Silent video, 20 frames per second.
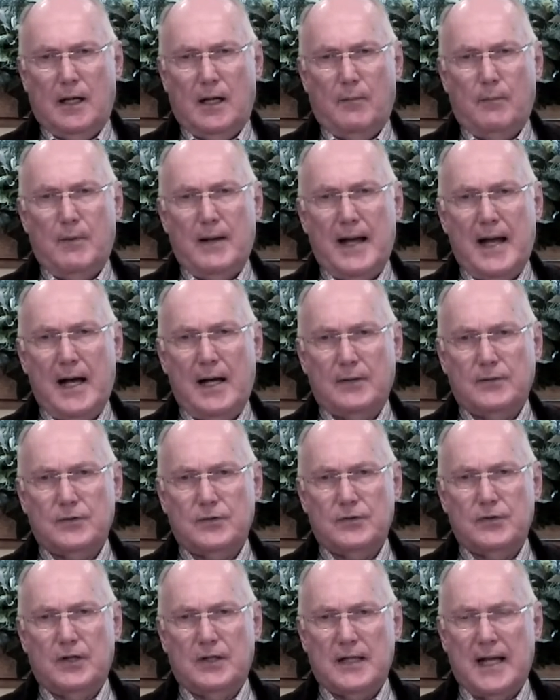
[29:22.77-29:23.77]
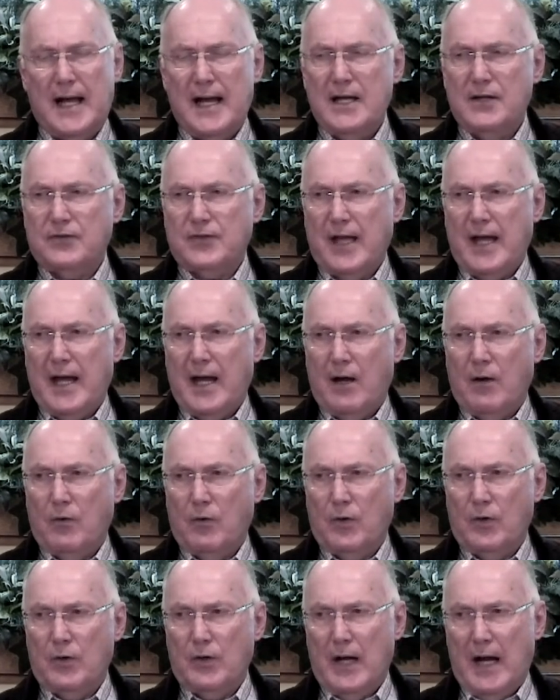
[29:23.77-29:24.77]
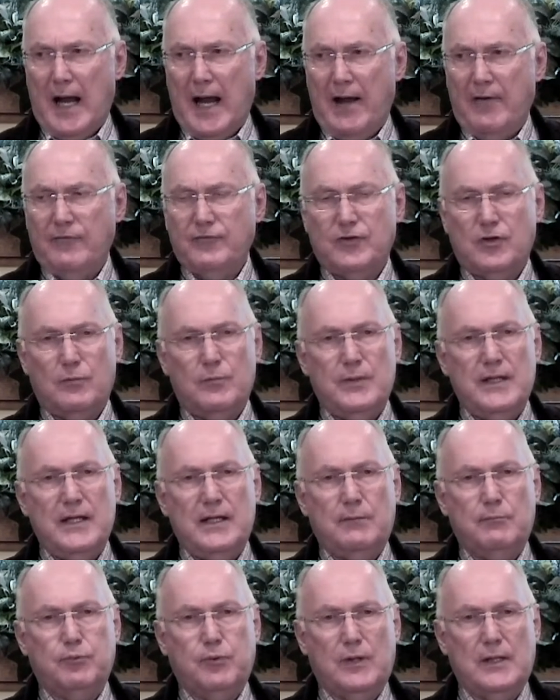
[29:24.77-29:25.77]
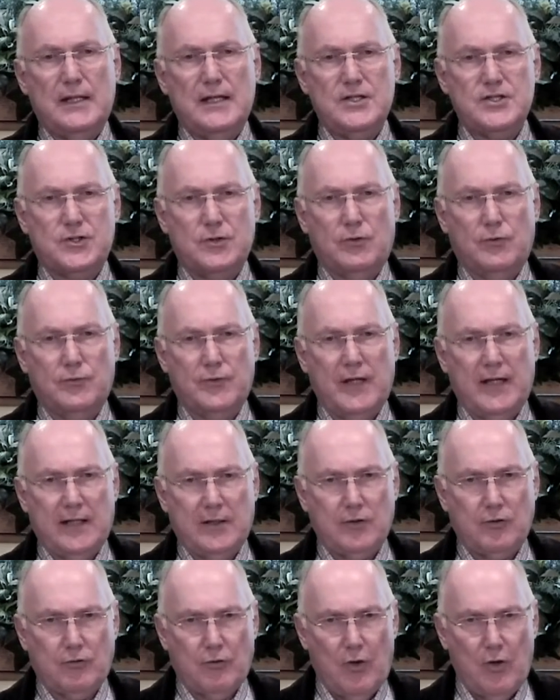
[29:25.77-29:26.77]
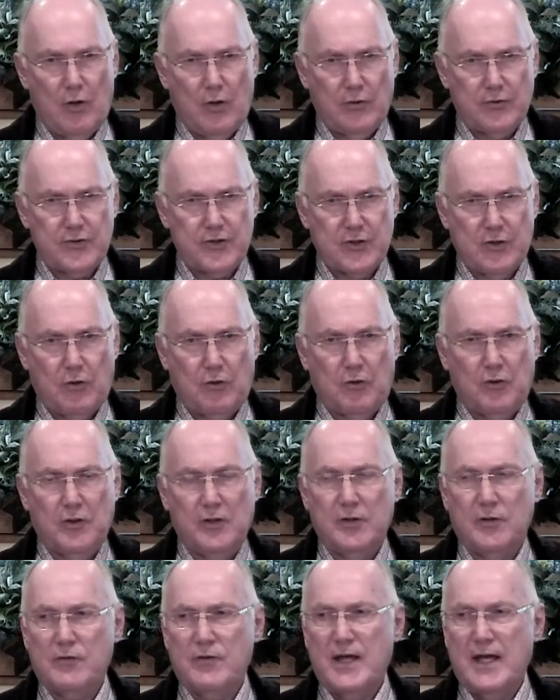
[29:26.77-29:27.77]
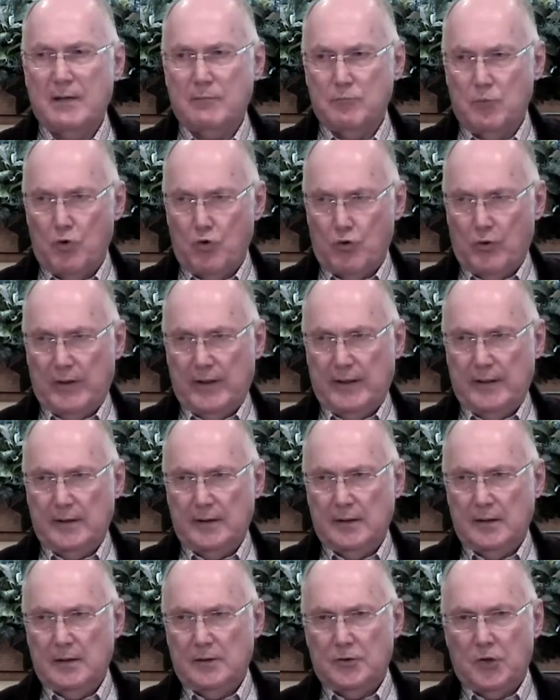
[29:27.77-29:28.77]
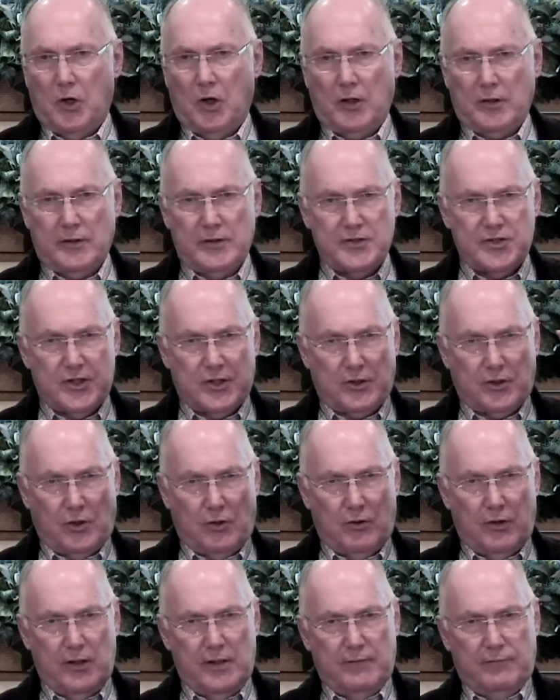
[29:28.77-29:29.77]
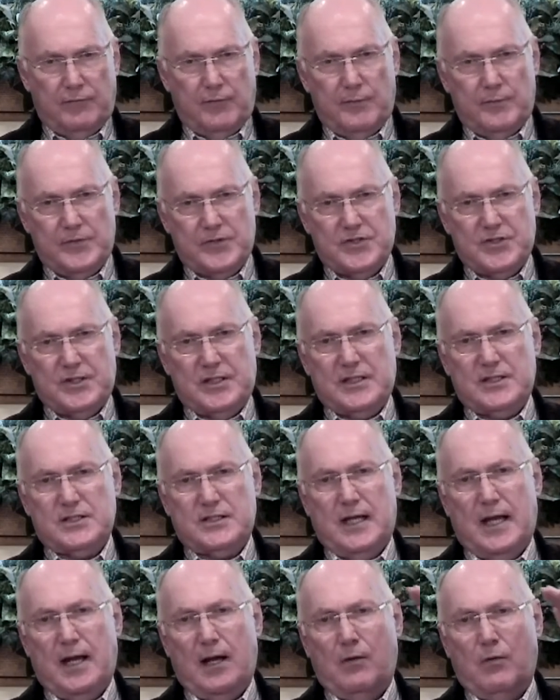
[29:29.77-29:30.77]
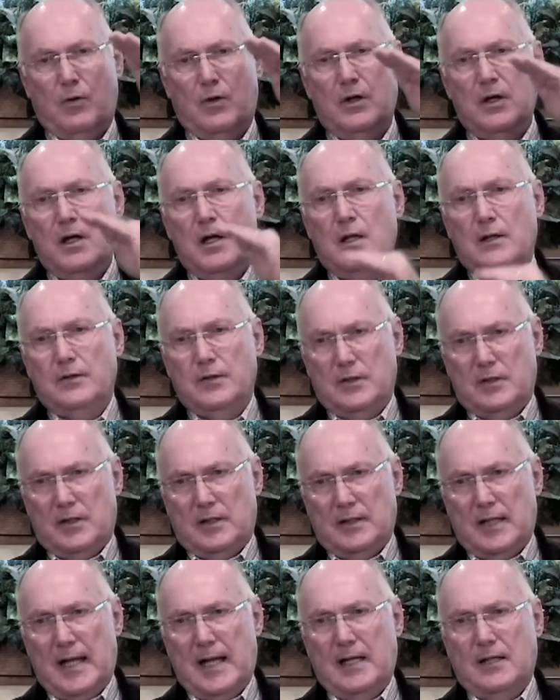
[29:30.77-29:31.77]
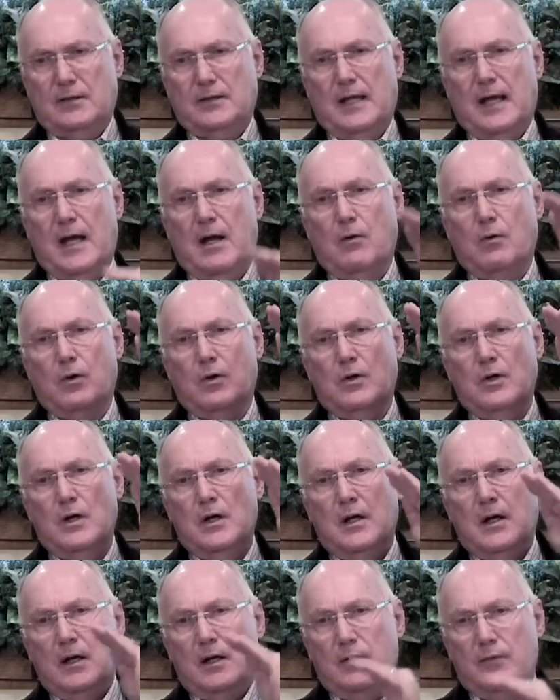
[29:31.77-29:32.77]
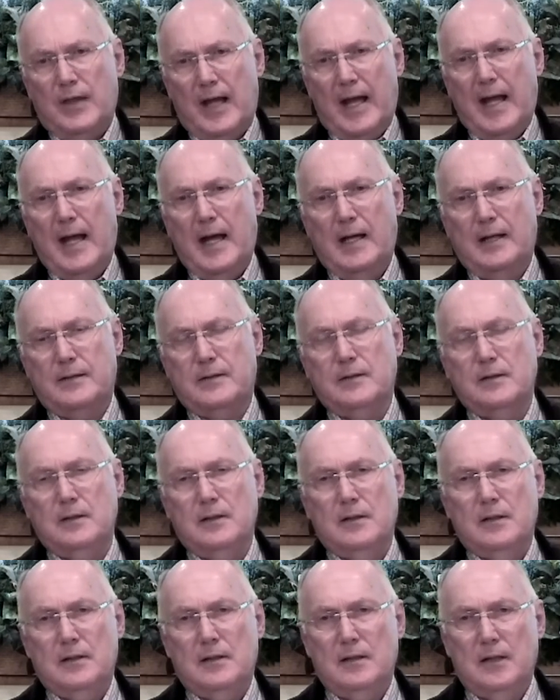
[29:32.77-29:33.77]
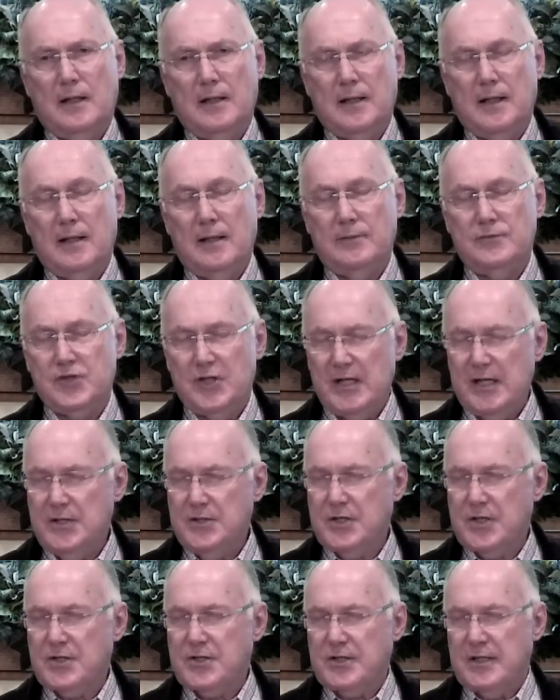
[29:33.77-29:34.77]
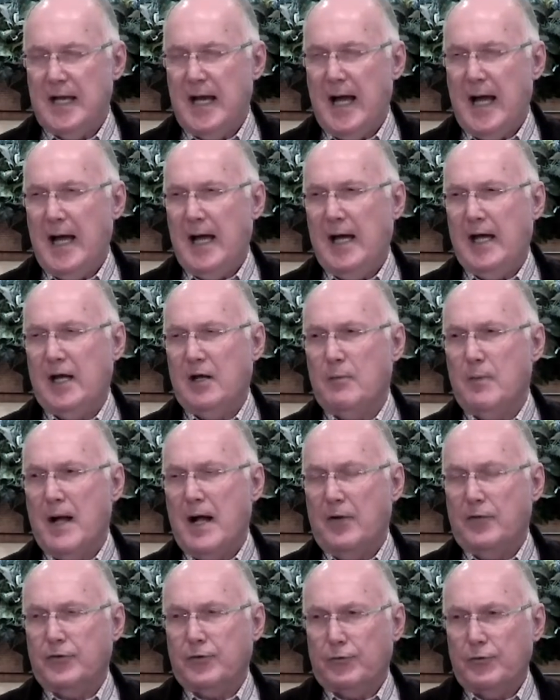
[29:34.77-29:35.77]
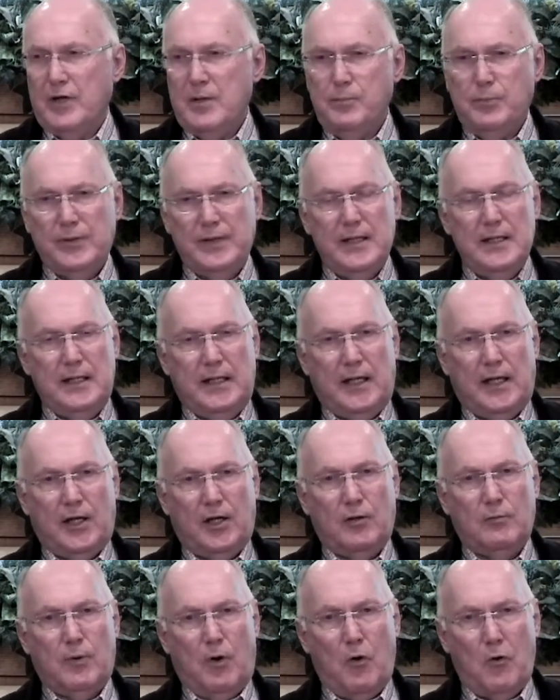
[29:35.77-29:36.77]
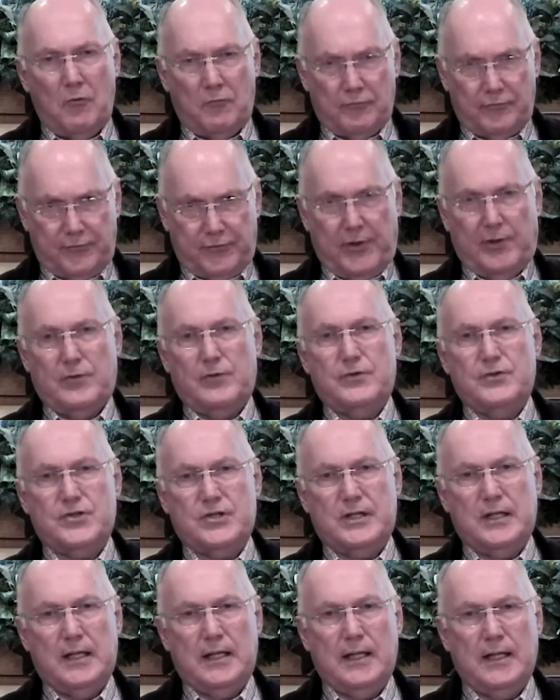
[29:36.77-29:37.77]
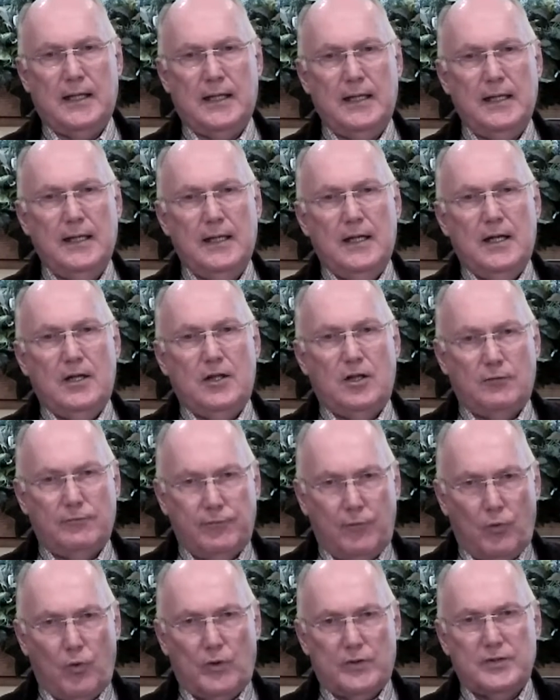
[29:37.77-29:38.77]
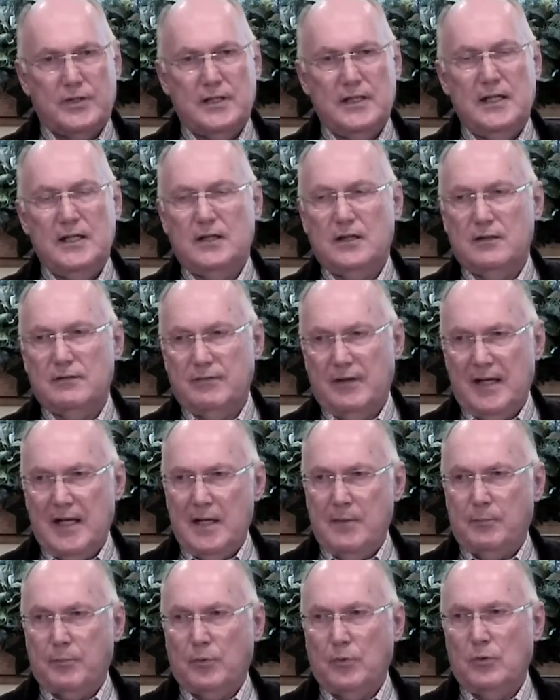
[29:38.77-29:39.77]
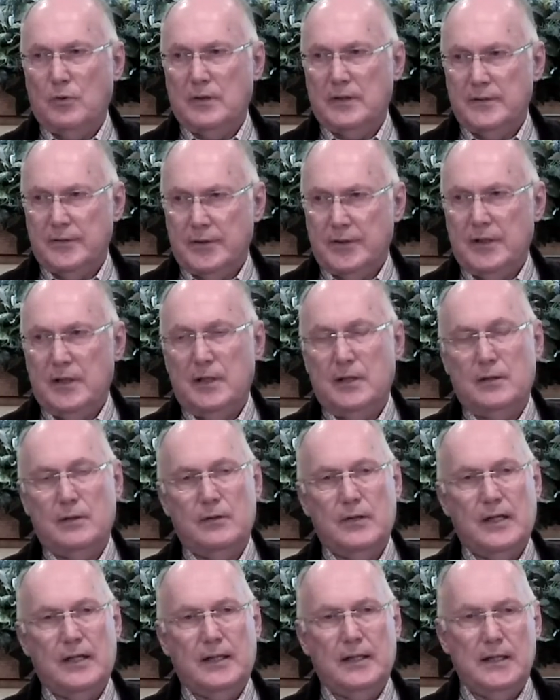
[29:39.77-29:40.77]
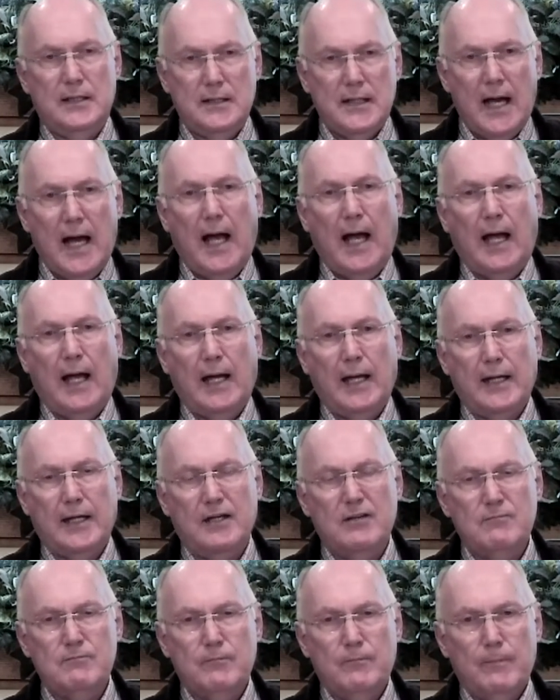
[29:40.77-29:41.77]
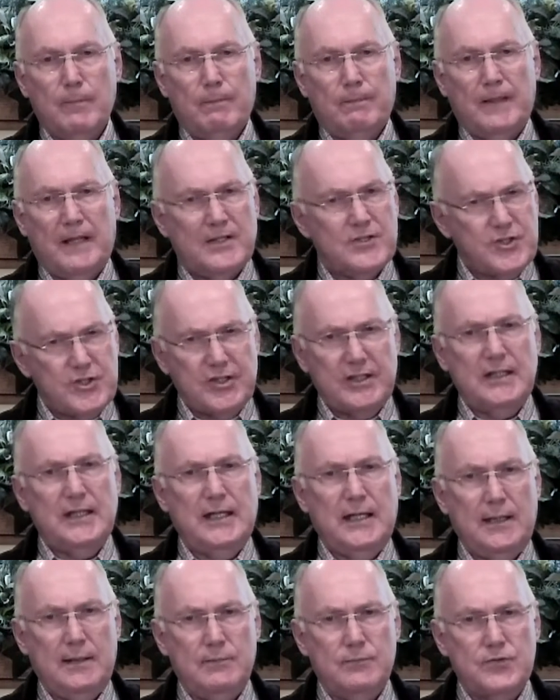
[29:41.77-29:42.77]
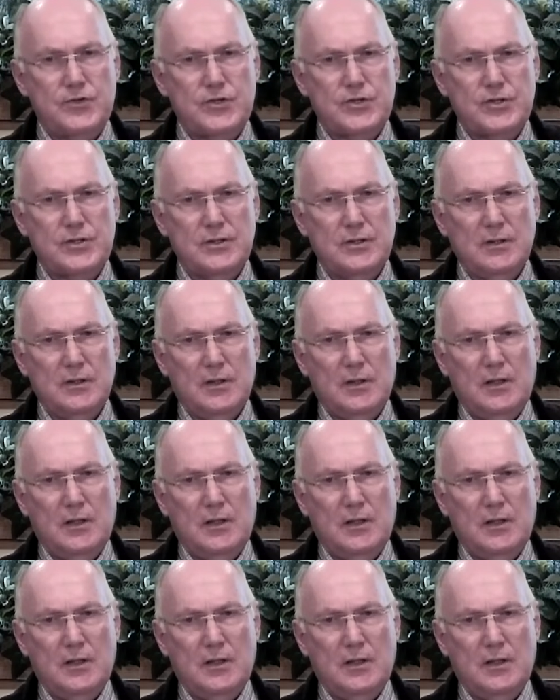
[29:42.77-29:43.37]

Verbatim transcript: about the ninth hour after being placed on that cross earlier that morning, darkness occurring from the sixth hour to the ninth hour, that uh, Jesus died about 3 p.m. on Thursday, the 14th of April, in the year that he died. That seems